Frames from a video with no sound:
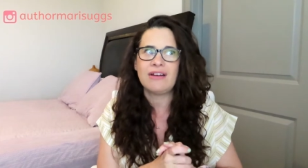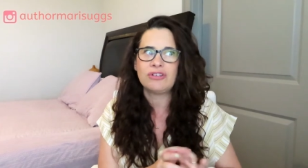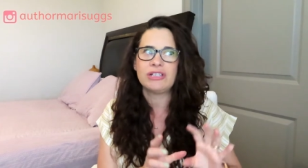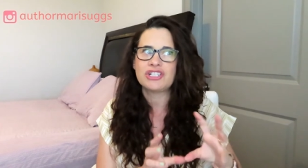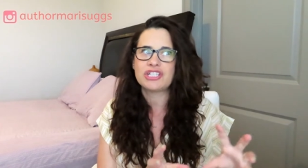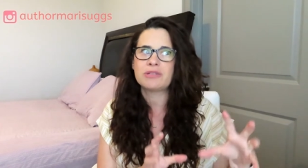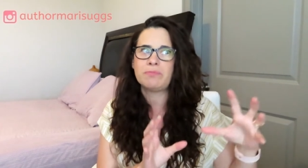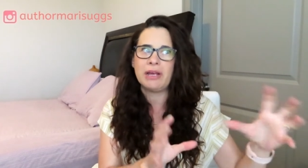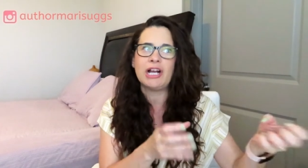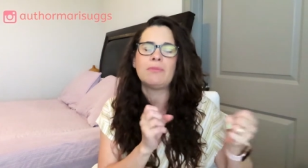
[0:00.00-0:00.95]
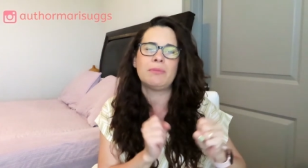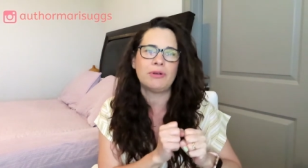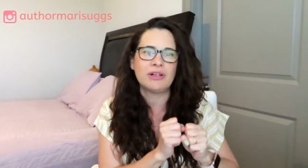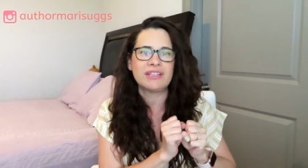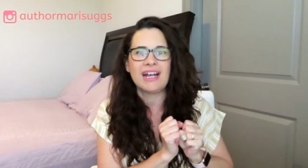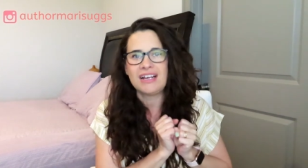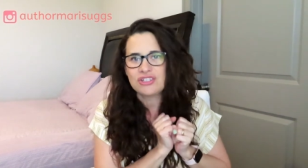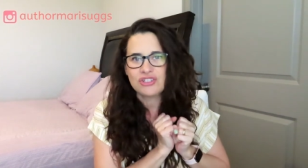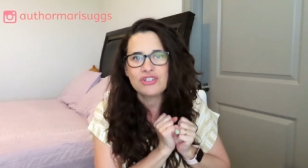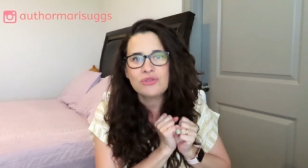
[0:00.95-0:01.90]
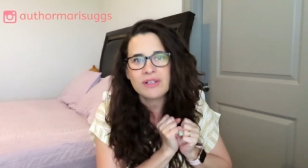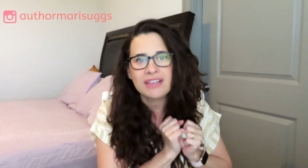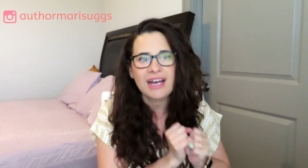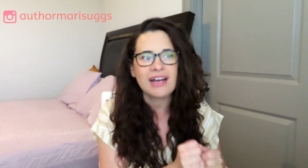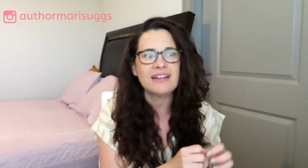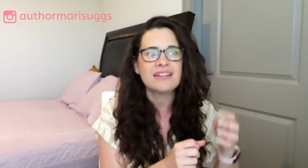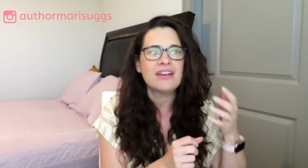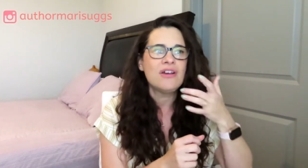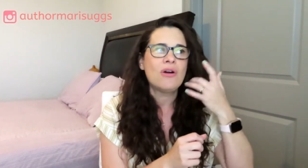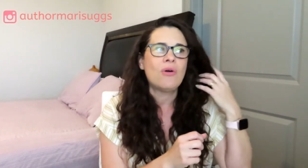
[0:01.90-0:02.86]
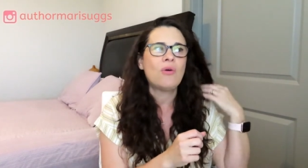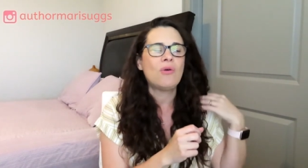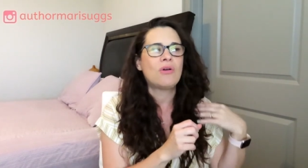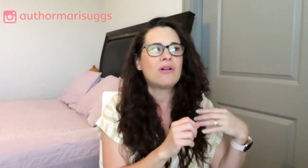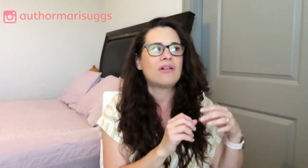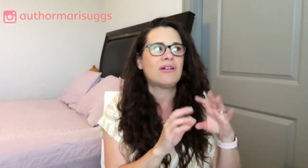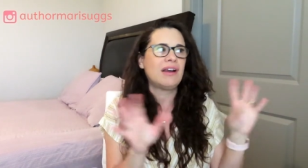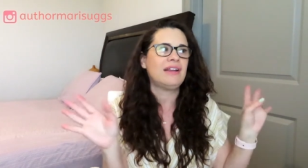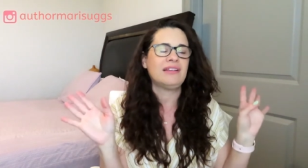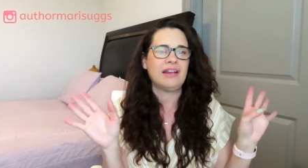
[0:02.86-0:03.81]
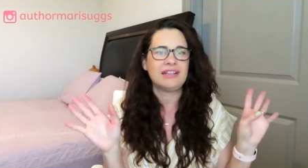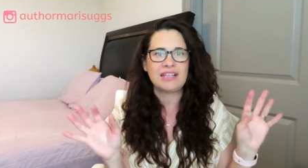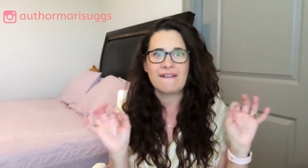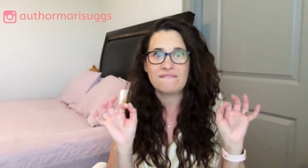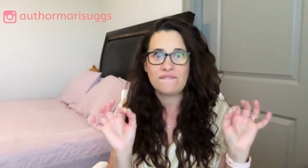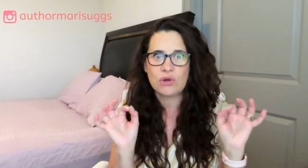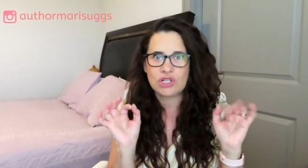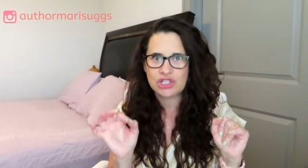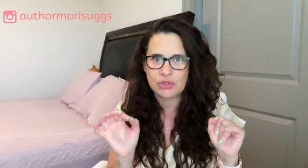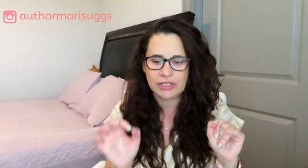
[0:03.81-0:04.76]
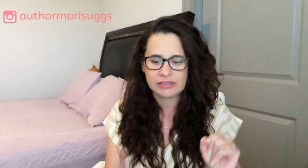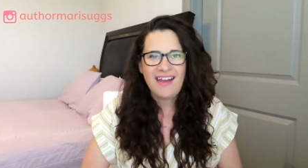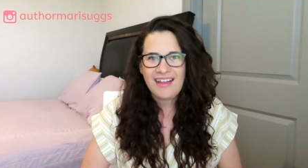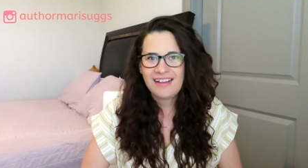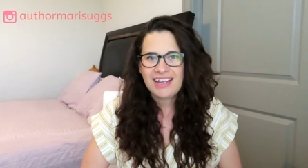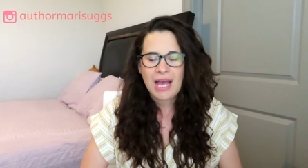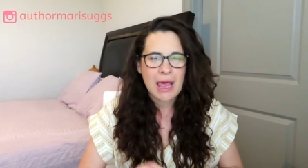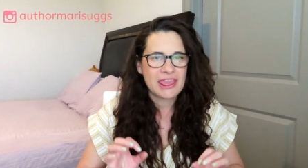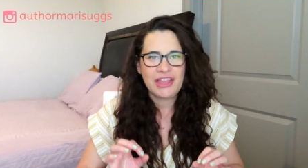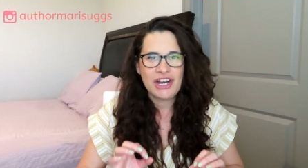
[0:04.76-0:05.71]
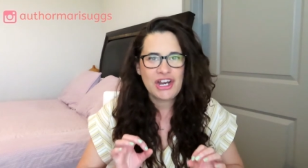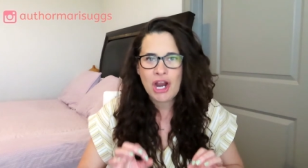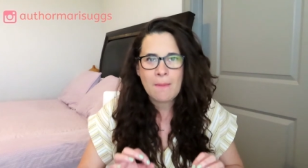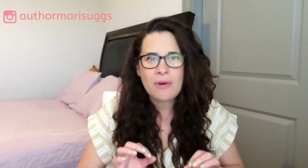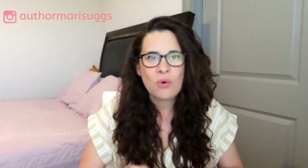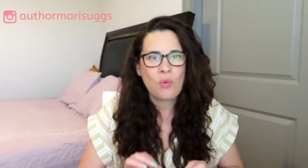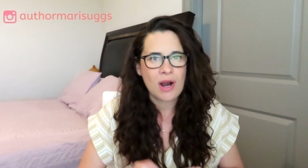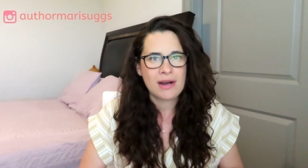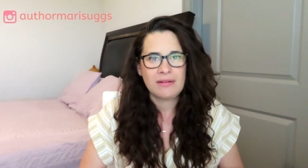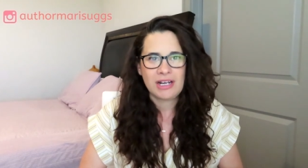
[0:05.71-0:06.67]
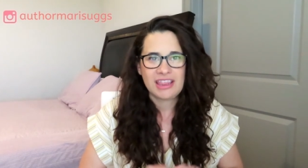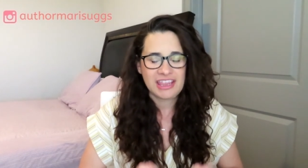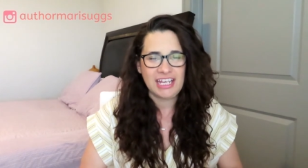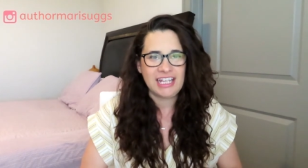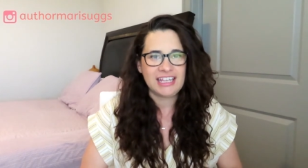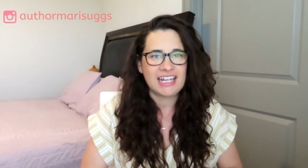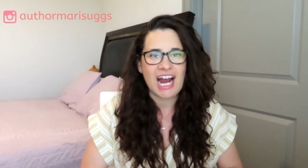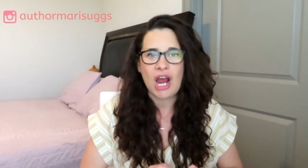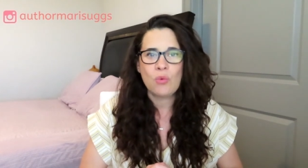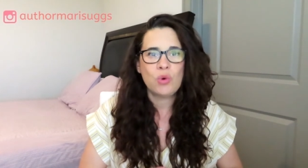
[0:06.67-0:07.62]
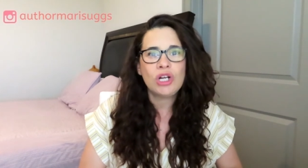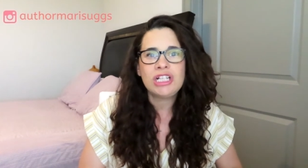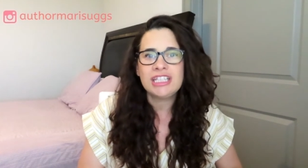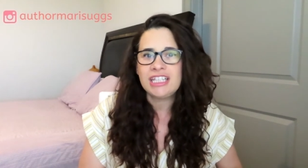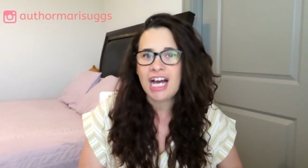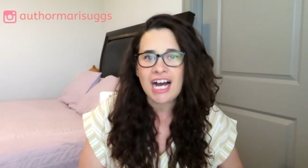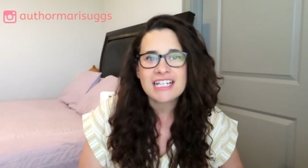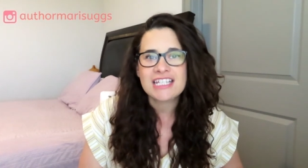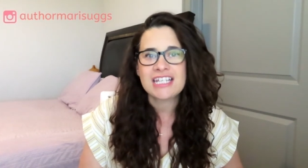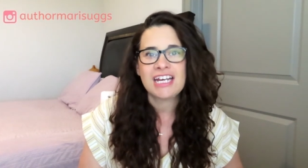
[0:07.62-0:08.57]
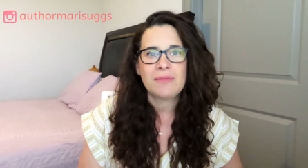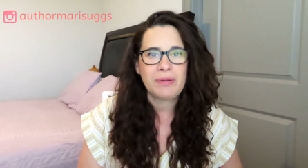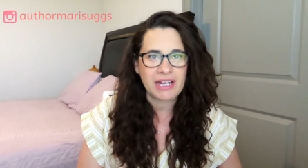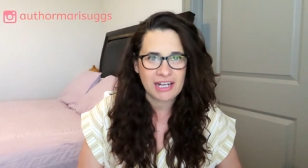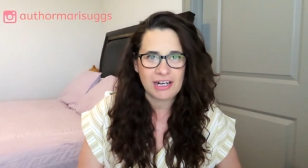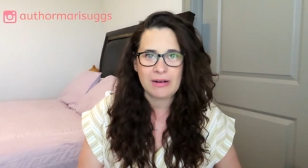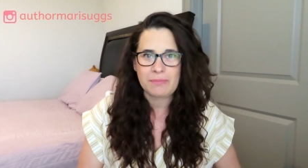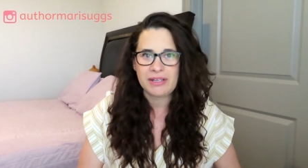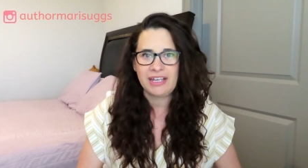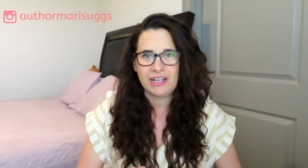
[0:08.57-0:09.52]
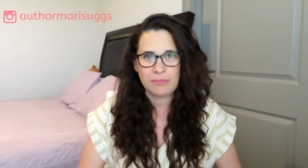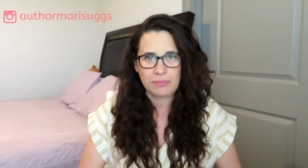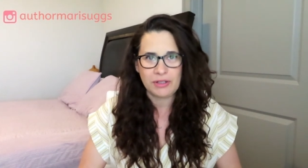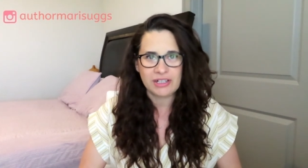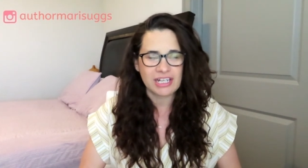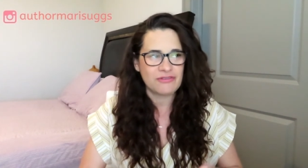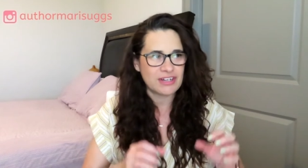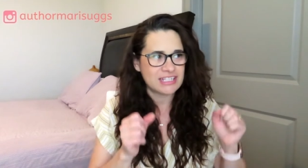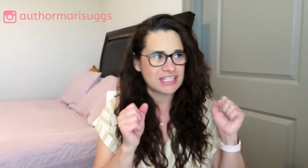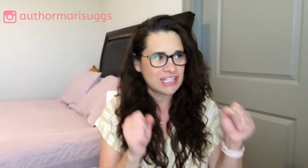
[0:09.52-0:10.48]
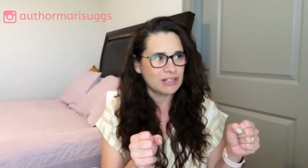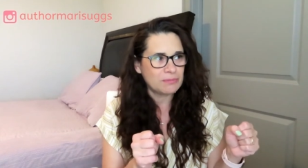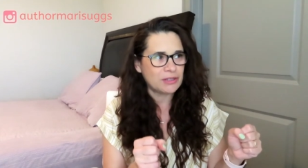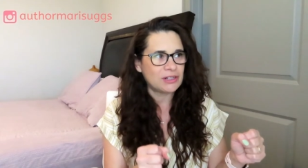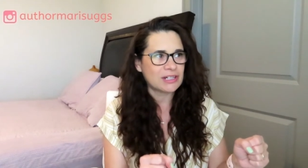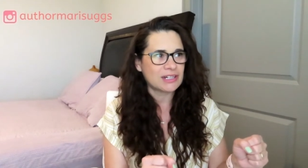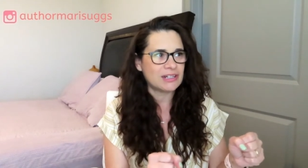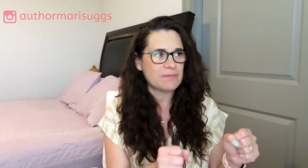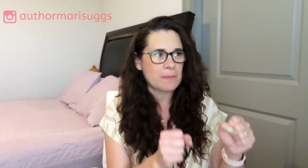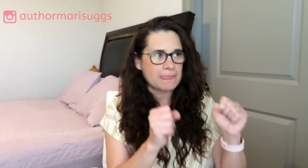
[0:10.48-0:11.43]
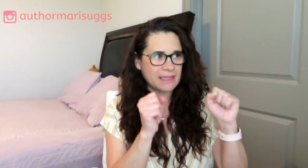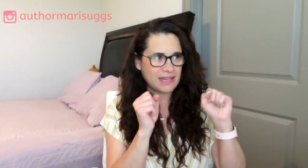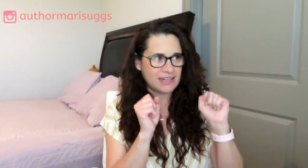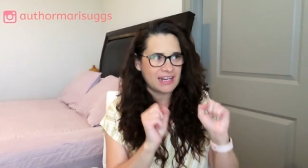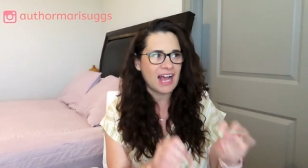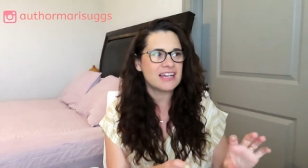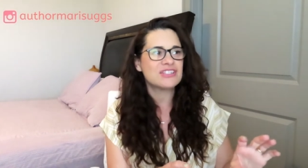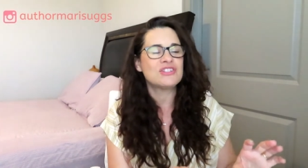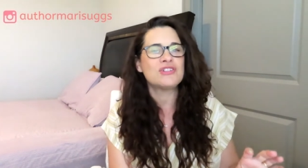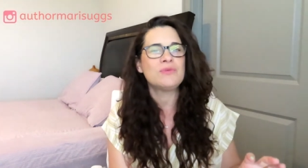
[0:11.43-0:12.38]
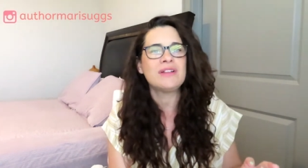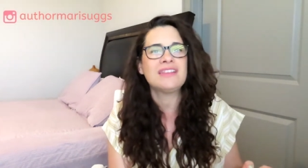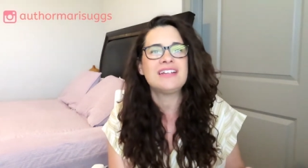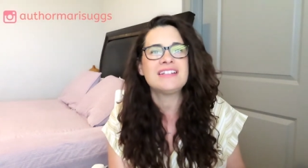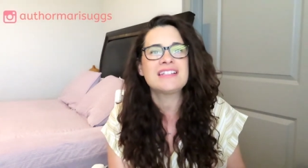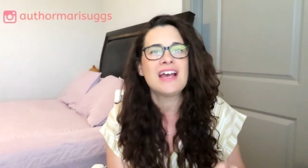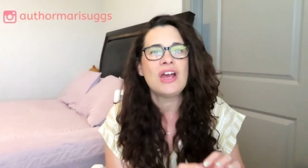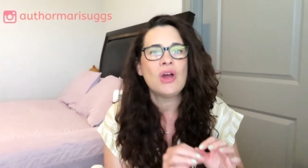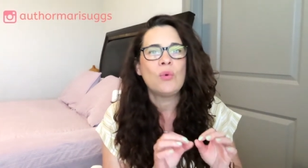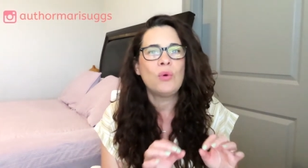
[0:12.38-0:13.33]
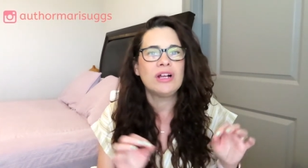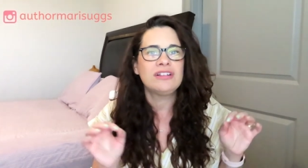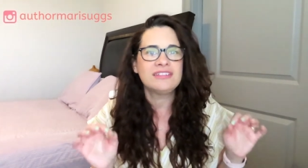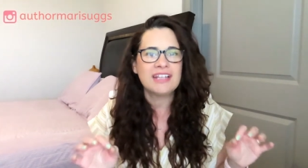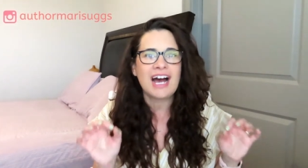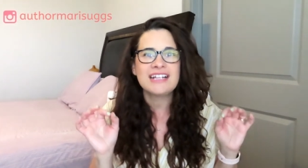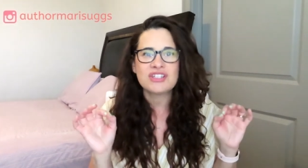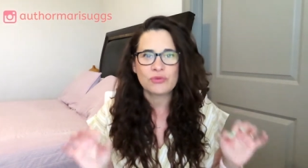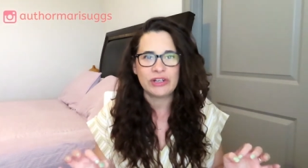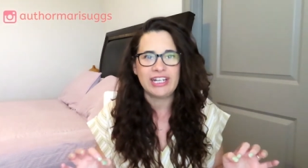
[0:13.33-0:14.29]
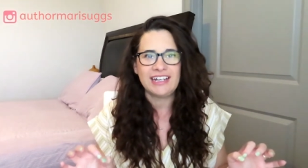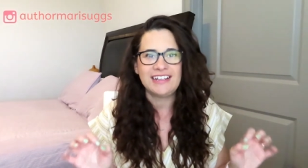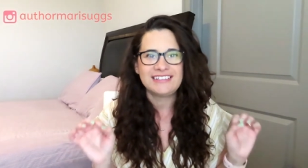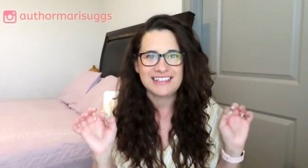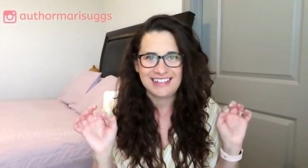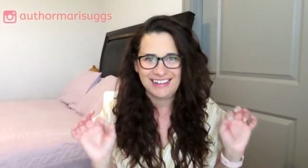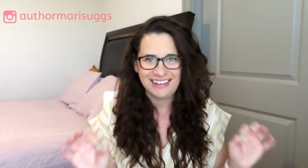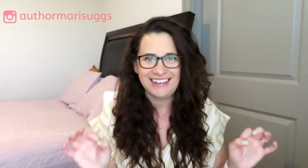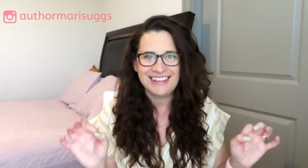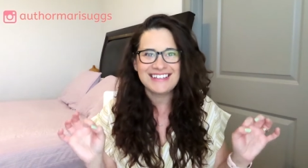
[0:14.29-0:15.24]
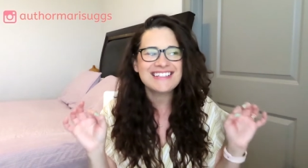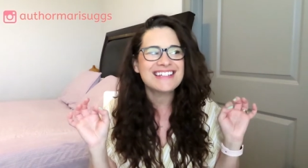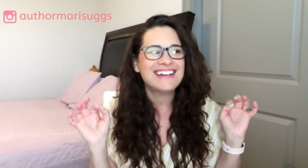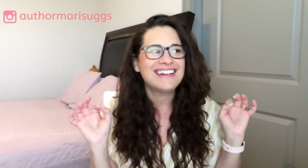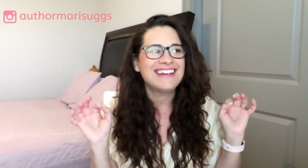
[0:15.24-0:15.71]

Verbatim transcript: ever just pick up a book that has to do with that or anything like that, for sure. And the number one thing that I will not pick up in a book, if I see a book and it has to do with this, will not read it, is